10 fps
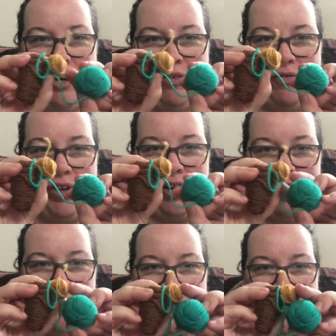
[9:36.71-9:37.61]
of
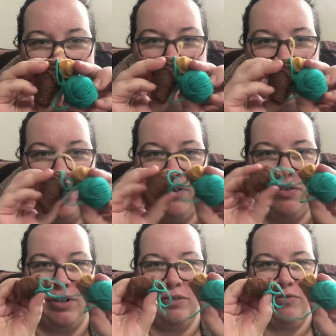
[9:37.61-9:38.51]
yarn left
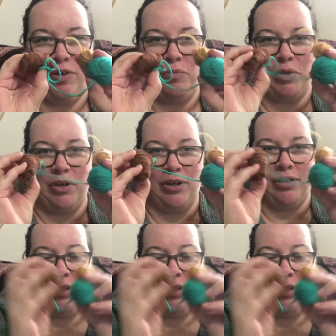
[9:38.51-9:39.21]
over from her,